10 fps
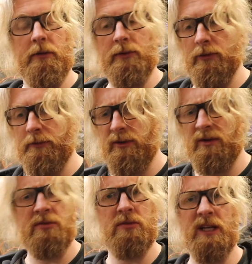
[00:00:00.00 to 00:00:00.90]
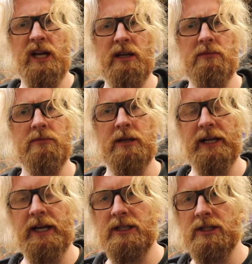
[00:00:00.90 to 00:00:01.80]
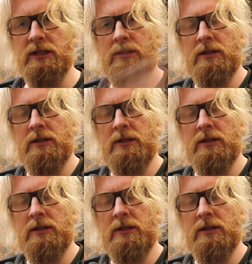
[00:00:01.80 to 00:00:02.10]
up the GoPro again, I guess.